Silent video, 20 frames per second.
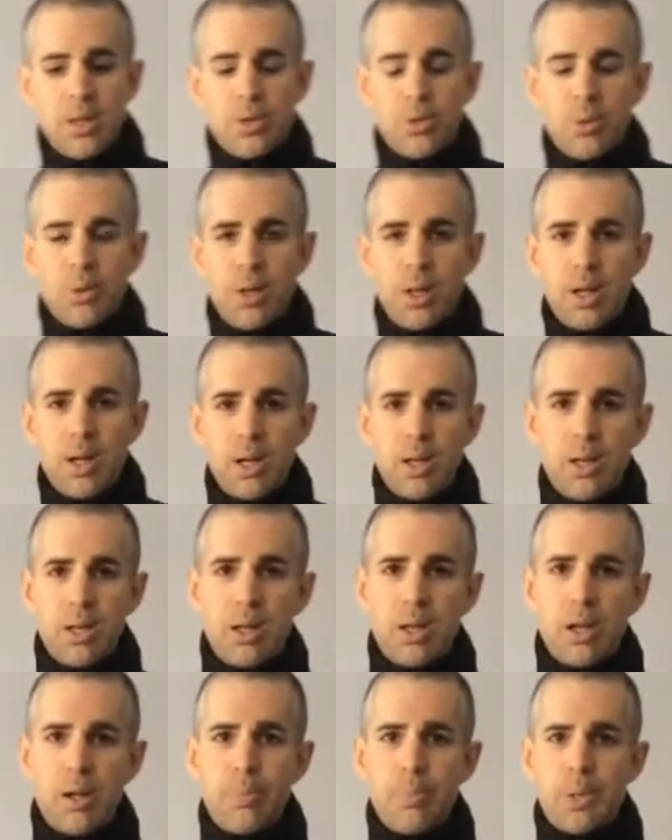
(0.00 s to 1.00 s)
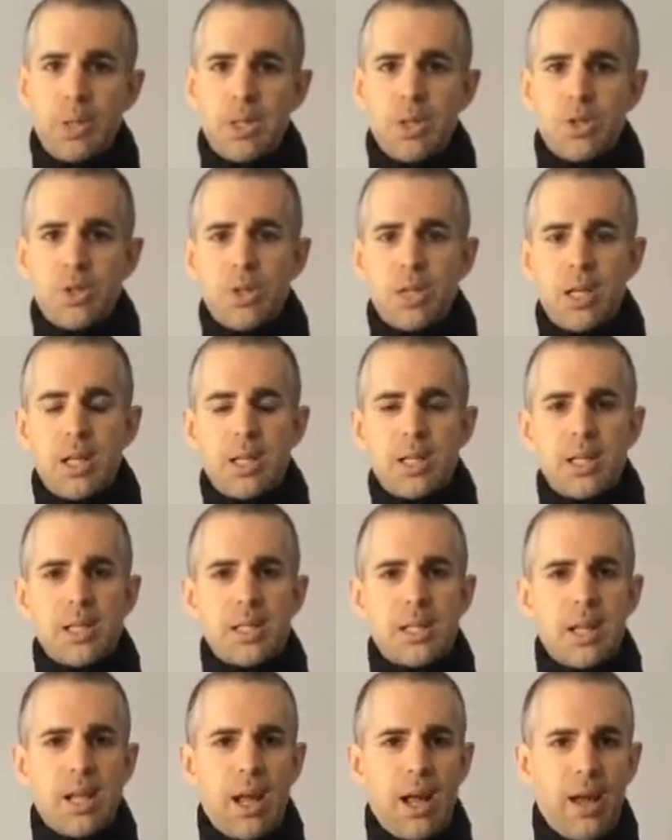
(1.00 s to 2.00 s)
to a lot of the competition that
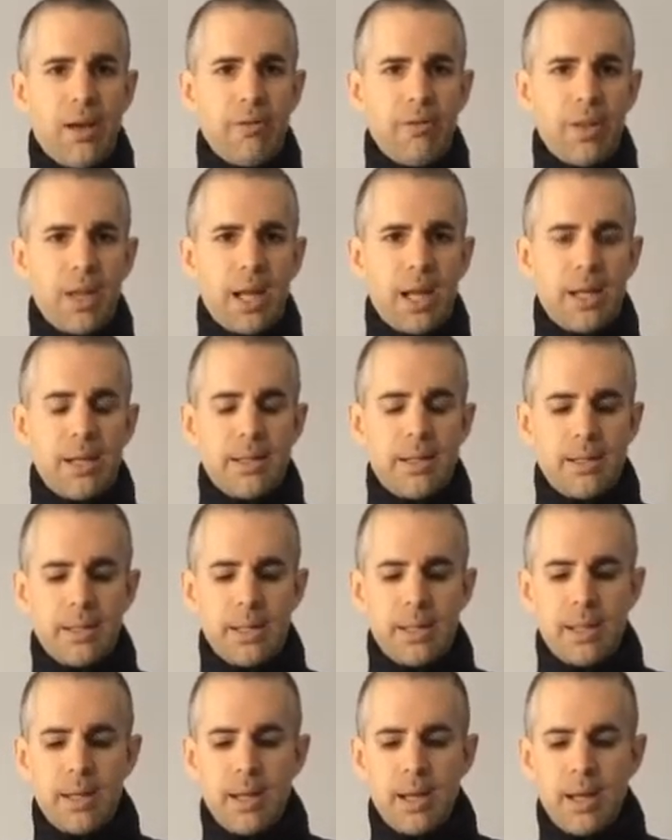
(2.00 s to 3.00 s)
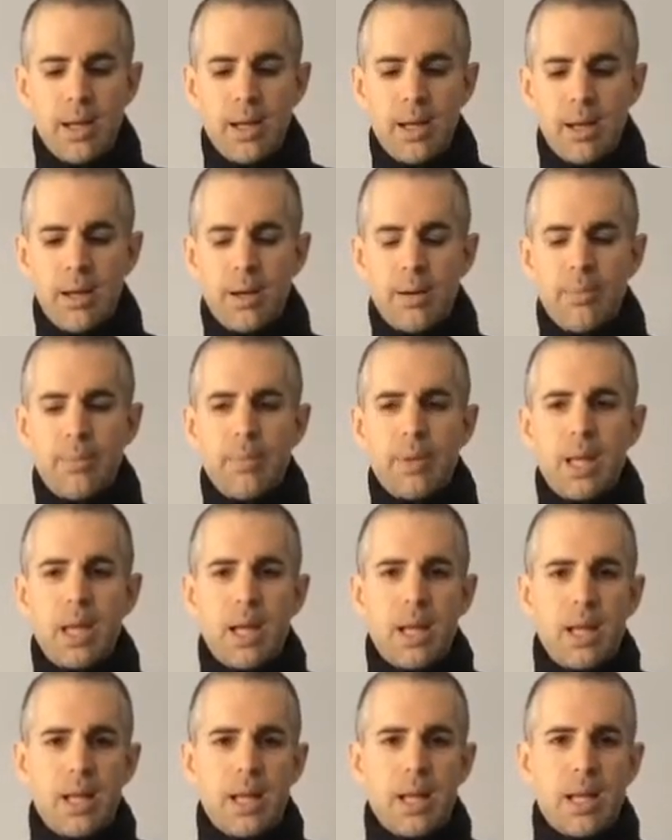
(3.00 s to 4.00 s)
doesn't have that.
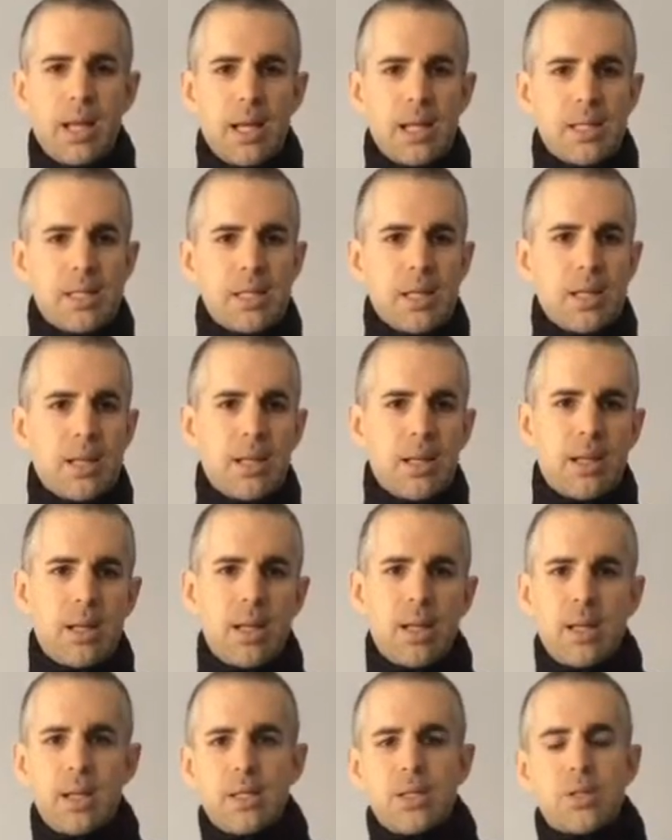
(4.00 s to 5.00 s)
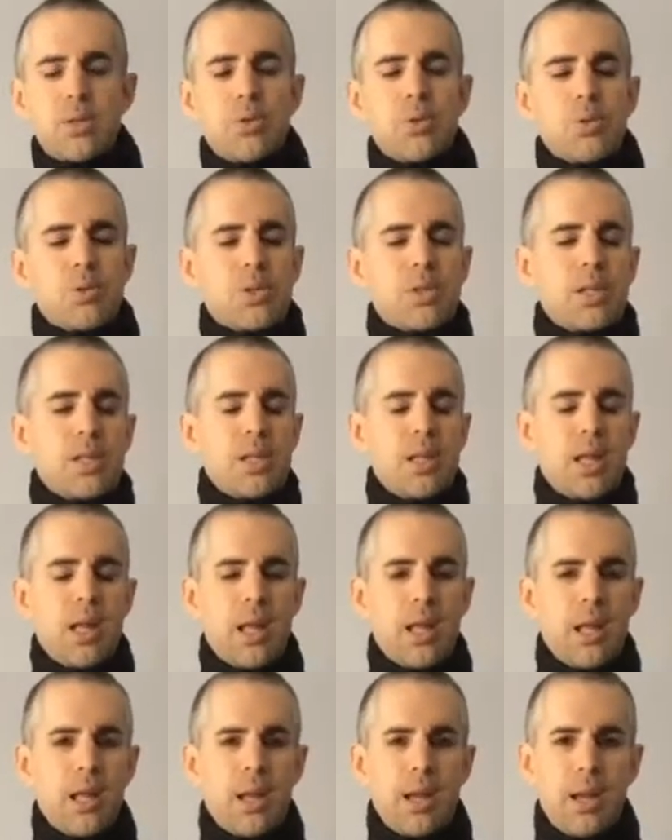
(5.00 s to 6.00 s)
And like I said, a nice toasty
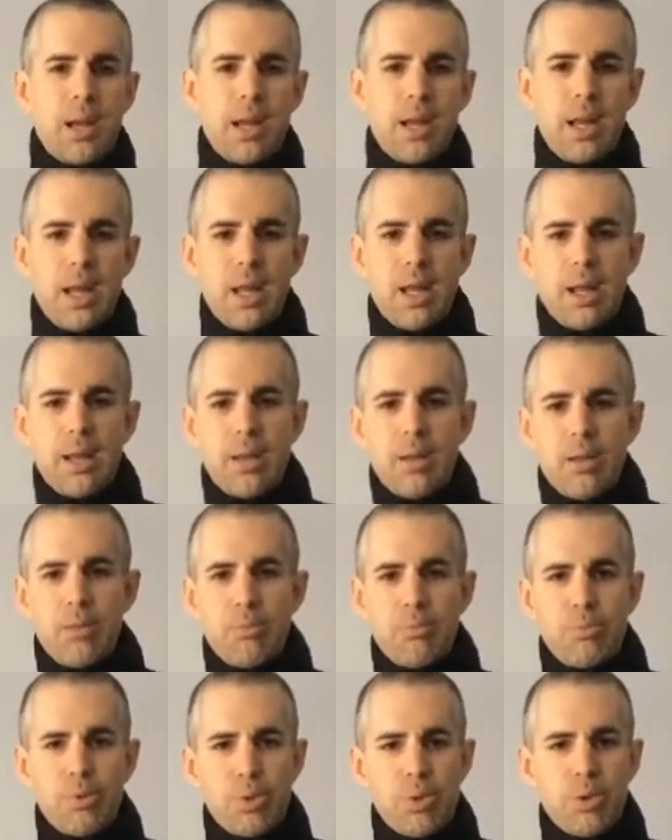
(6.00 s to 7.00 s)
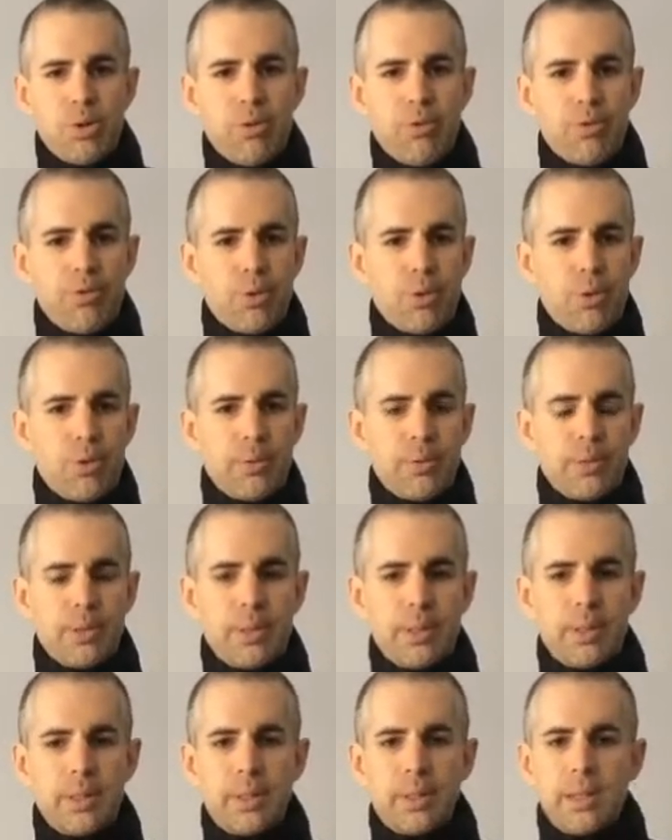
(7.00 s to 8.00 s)
neck, beautiful.
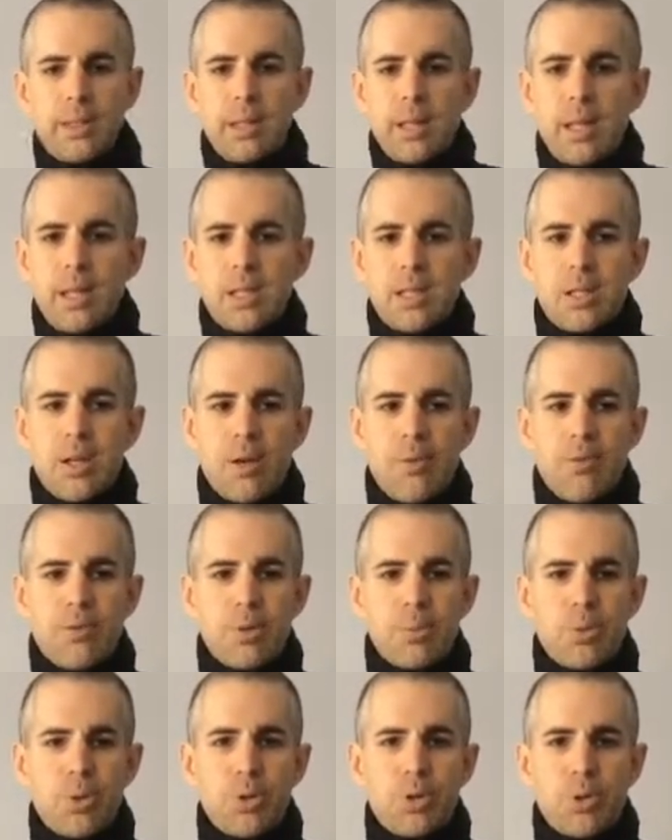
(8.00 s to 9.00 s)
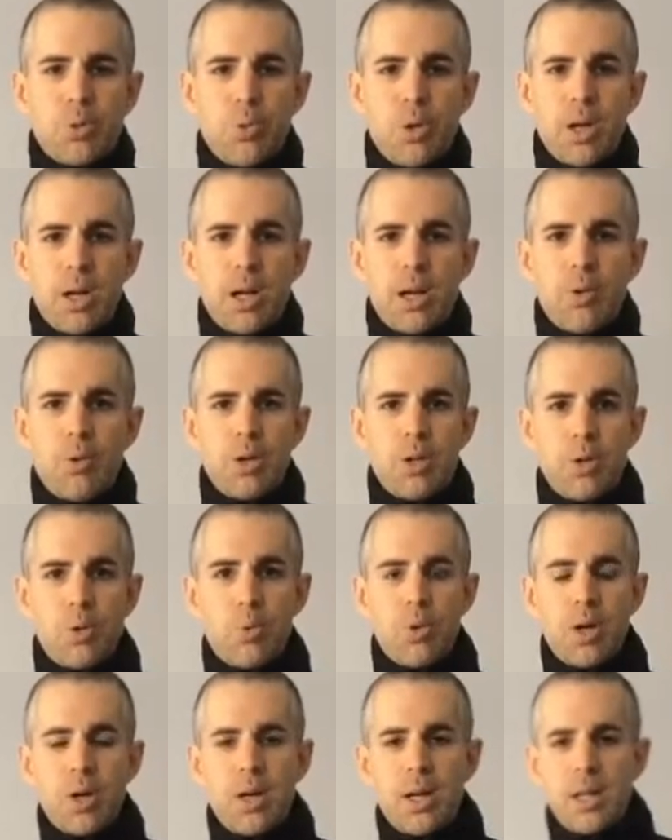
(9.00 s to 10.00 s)
It's comfortable to wear. When you
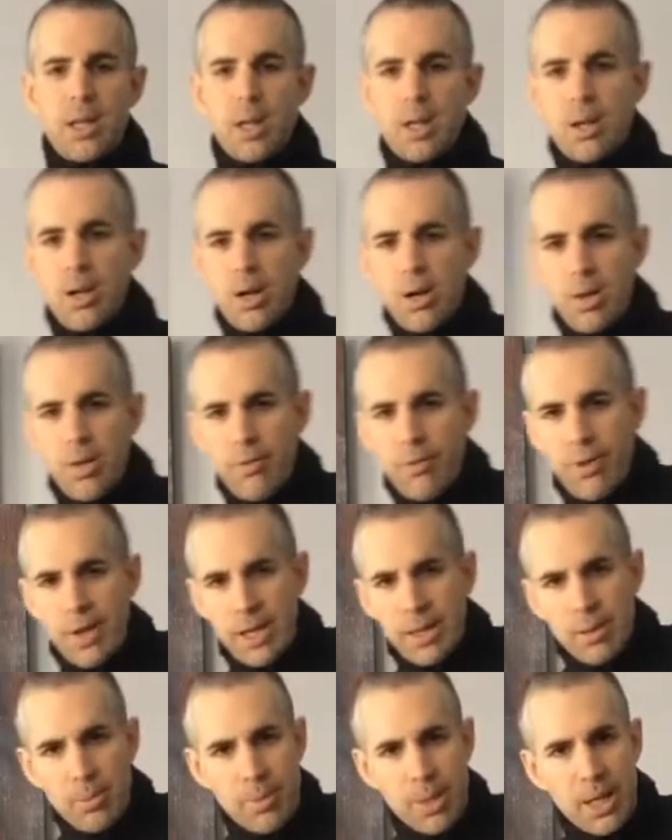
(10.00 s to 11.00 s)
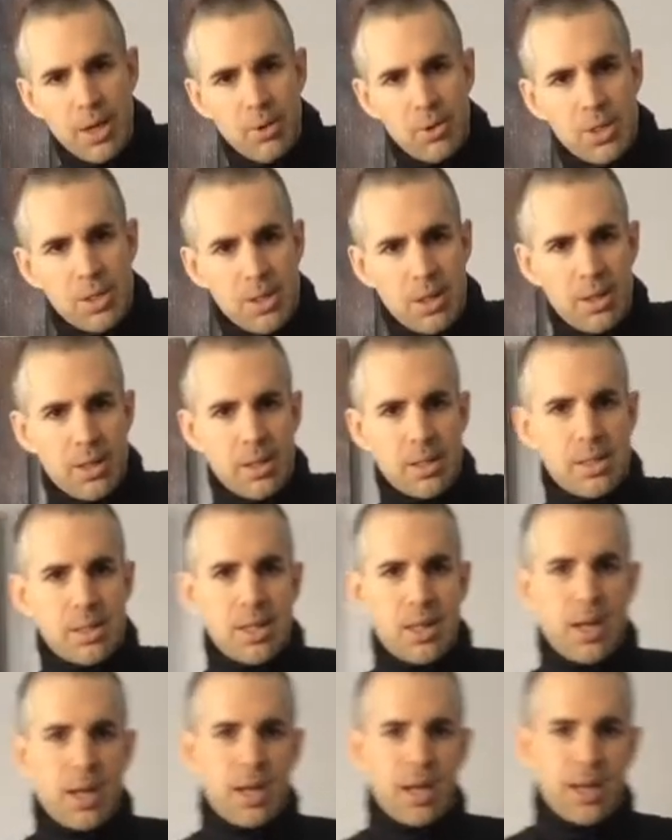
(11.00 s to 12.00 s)
wear it in the car, the fact the battery's on the
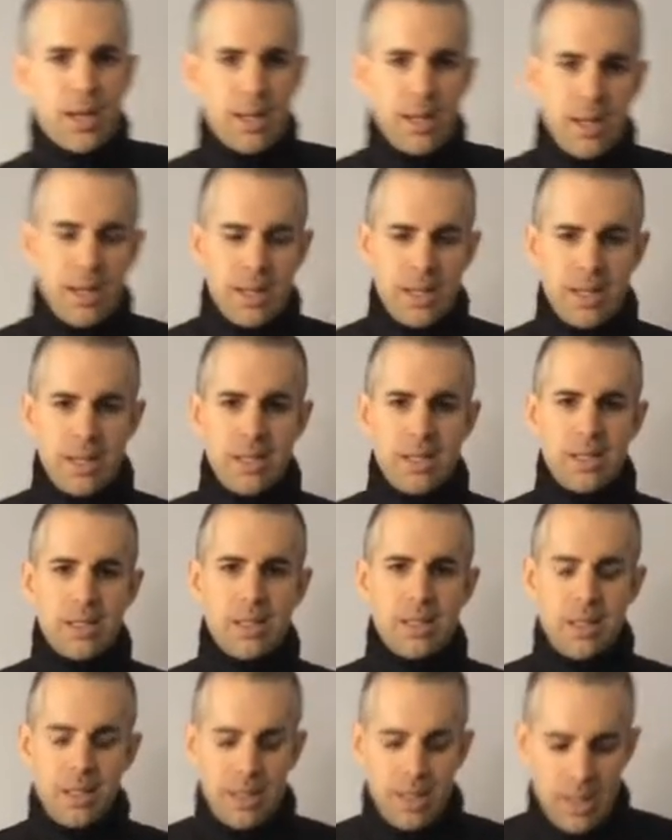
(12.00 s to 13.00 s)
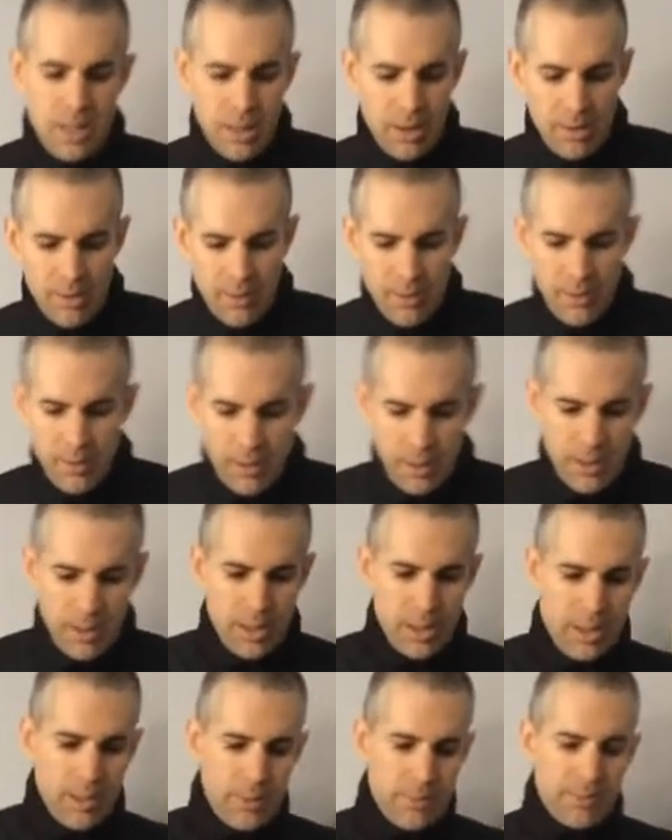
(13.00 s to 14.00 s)
side, easily
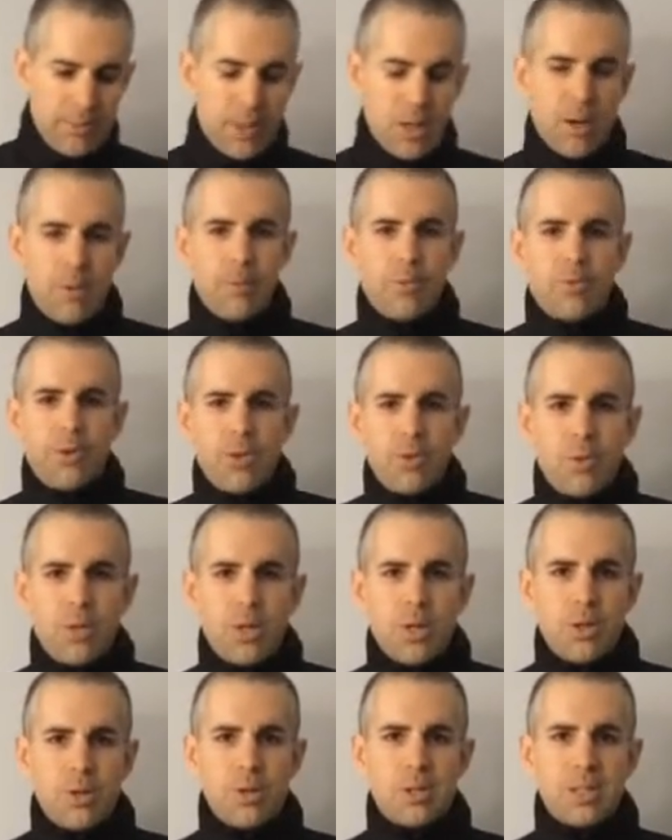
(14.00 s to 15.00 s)
comfy when you're